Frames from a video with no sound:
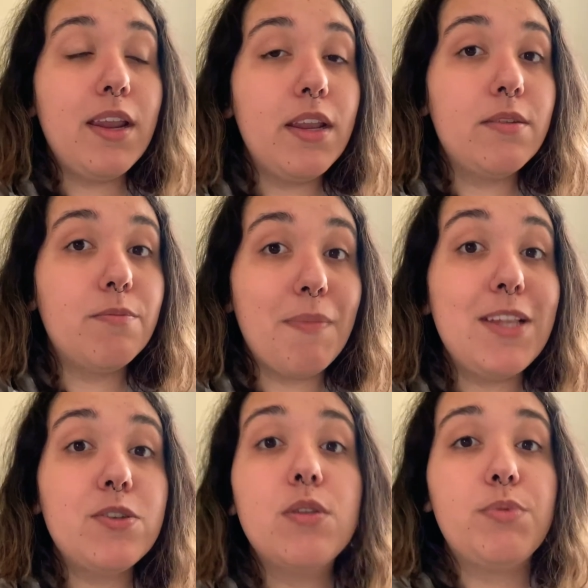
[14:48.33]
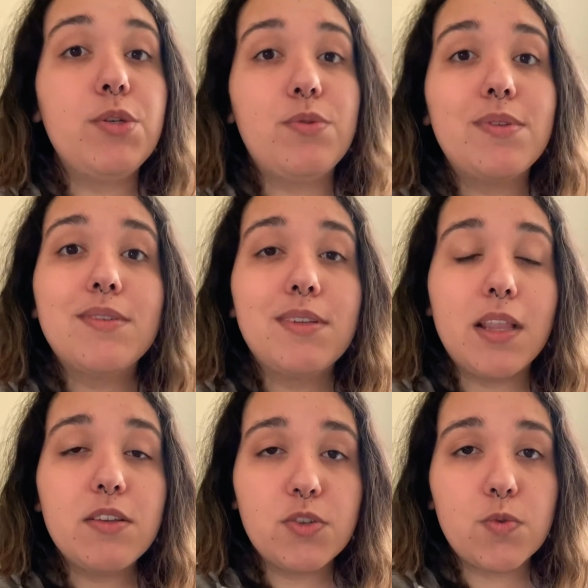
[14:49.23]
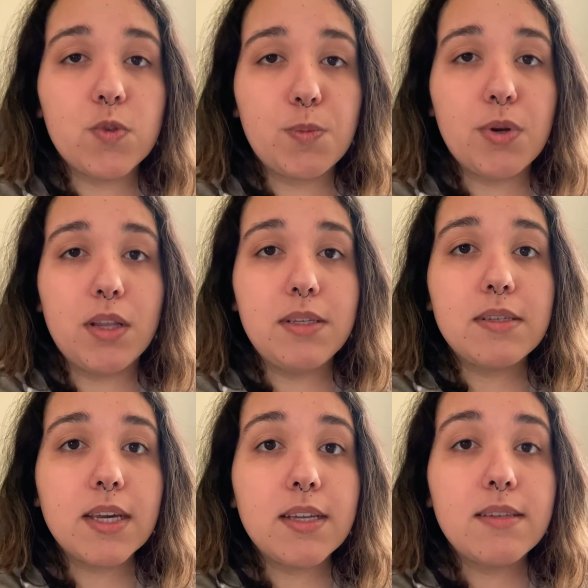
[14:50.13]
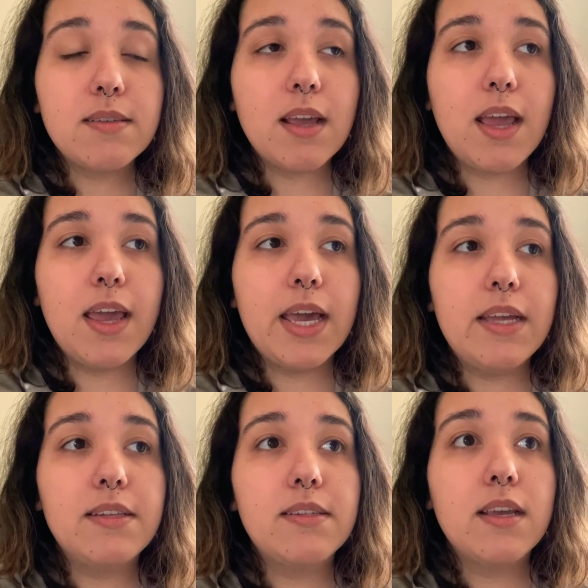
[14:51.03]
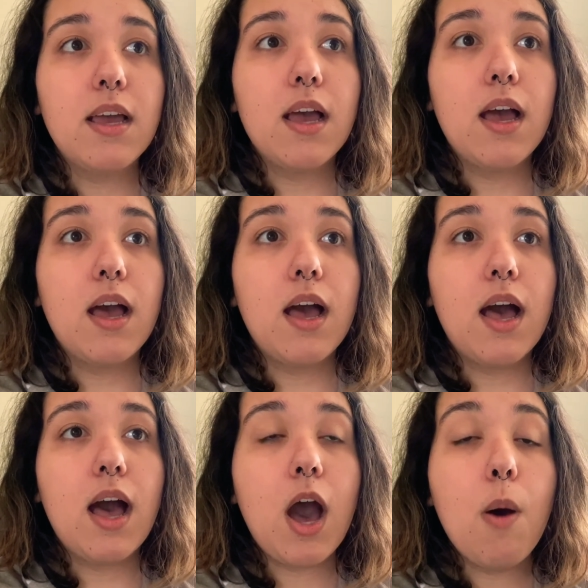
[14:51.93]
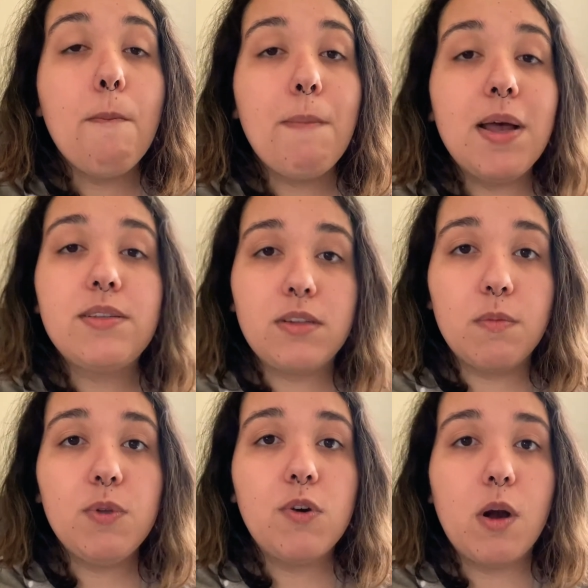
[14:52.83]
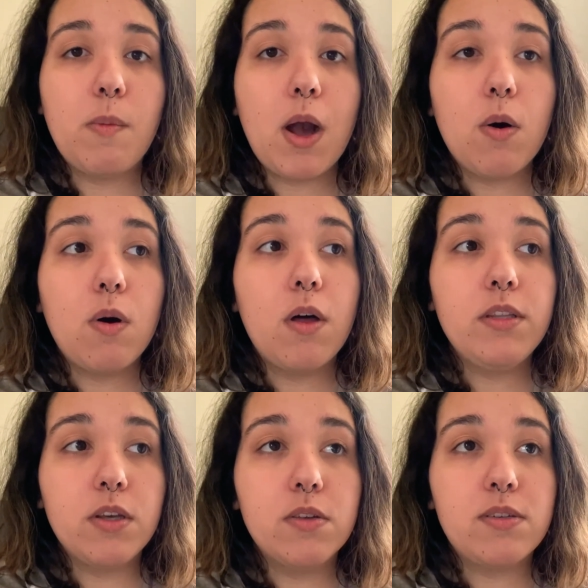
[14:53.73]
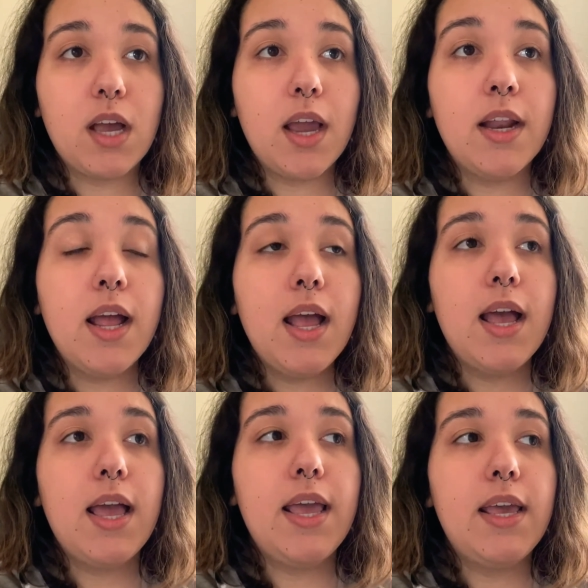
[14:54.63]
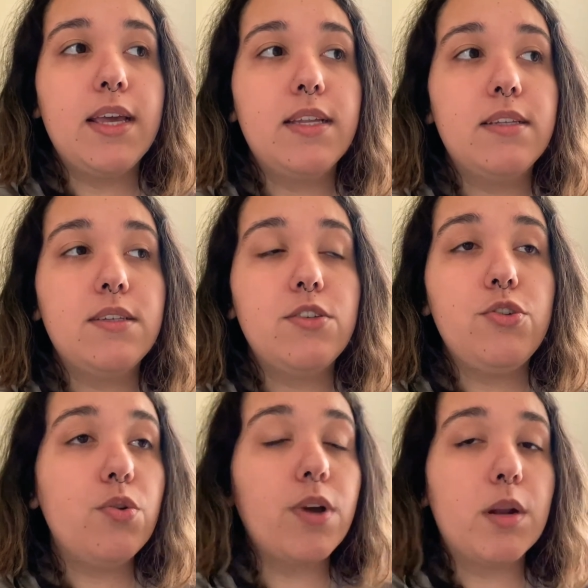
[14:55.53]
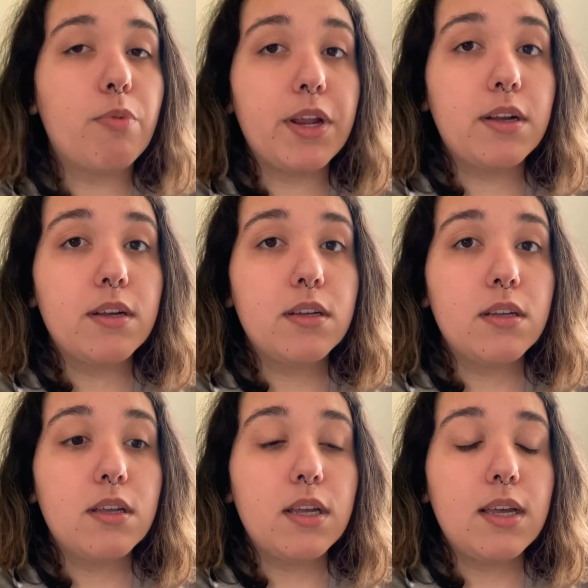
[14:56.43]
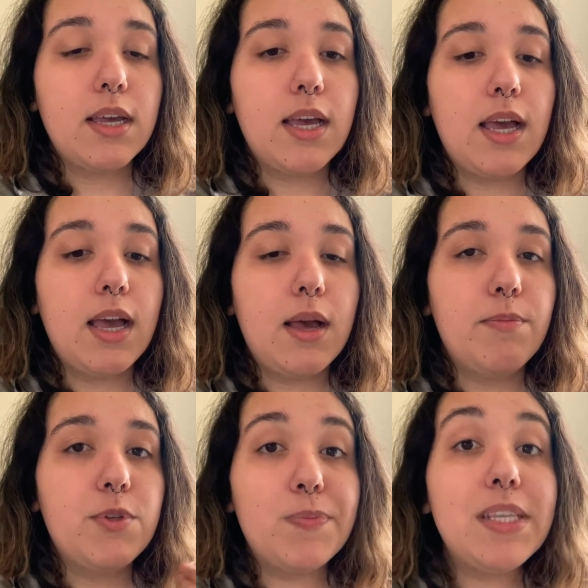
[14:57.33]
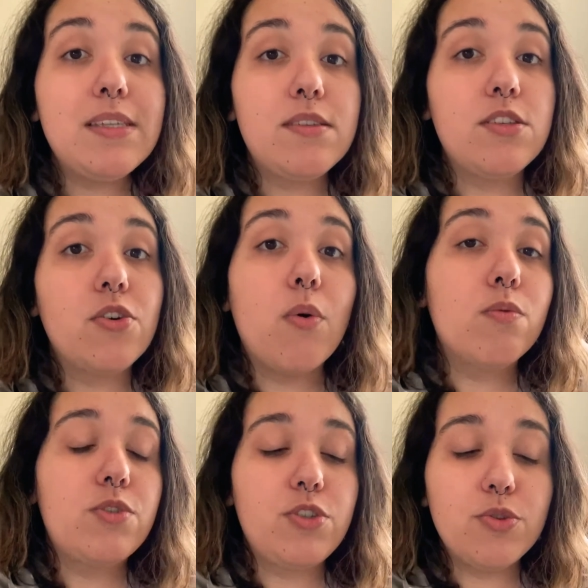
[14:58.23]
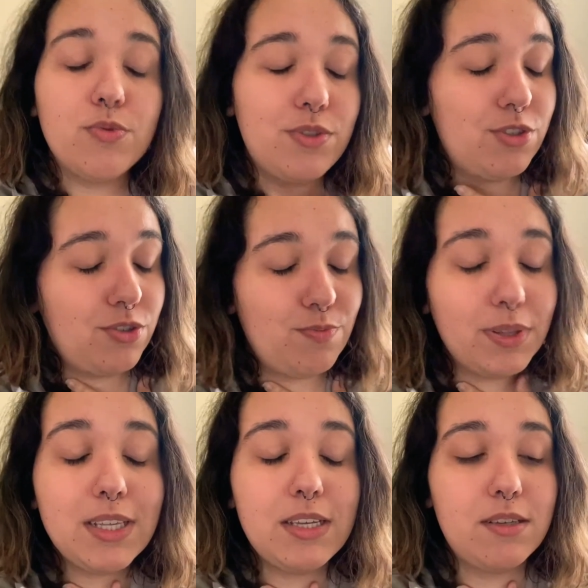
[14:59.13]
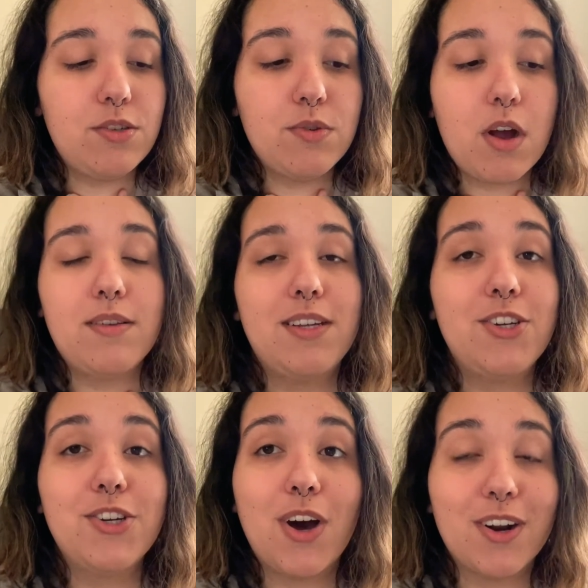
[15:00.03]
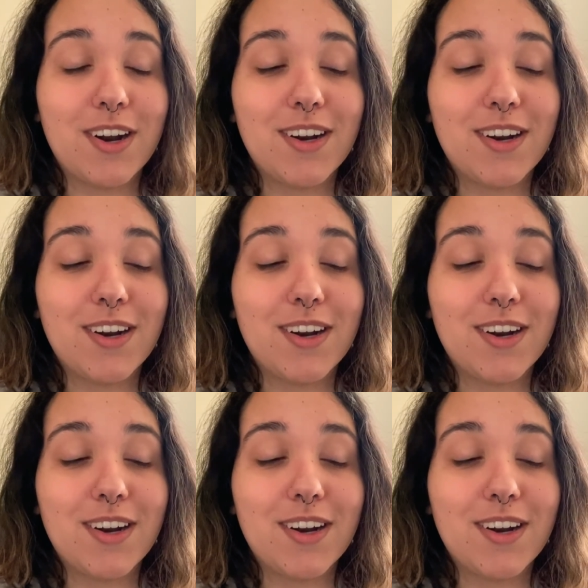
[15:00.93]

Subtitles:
mental abuse that these schools put on these kids, and how messed up you come out on the other side, and you don't get a break. So please do not send your daughter